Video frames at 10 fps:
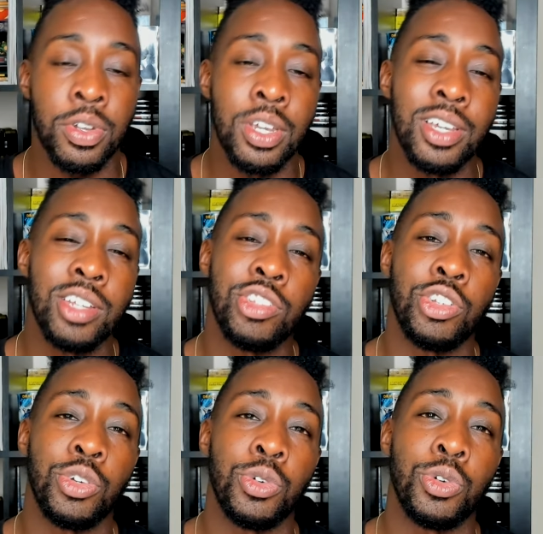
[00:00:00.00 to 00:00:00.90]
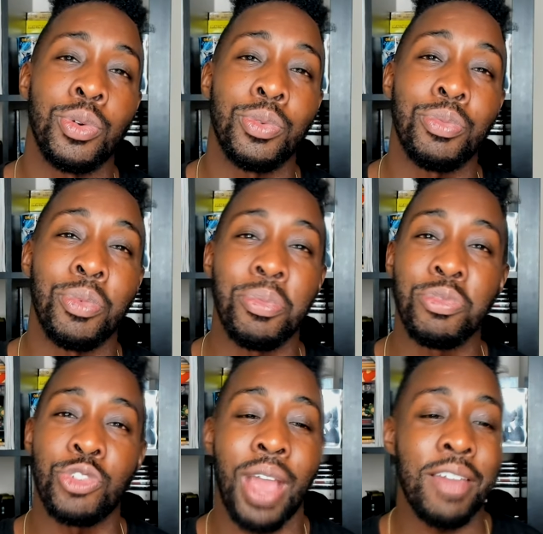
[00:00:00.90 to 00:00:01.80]
to
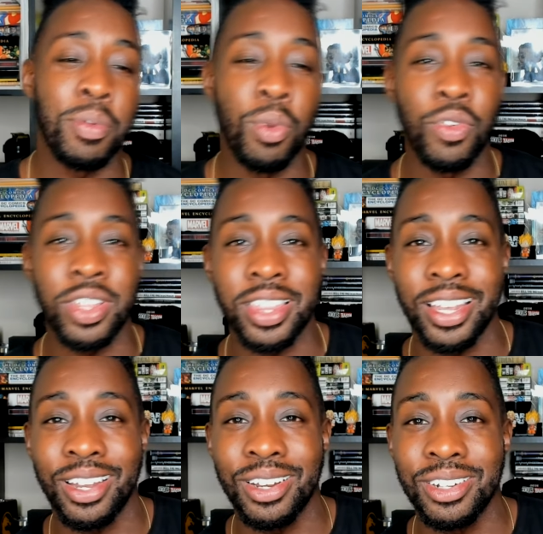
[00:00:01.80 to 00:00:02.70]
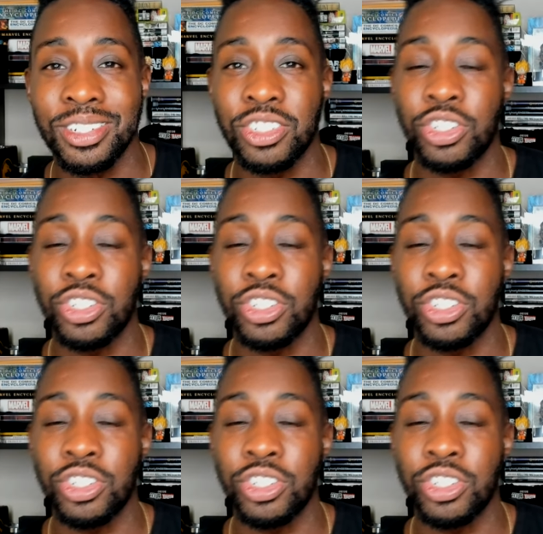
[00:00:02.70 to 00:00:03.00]
driving movie theaters, to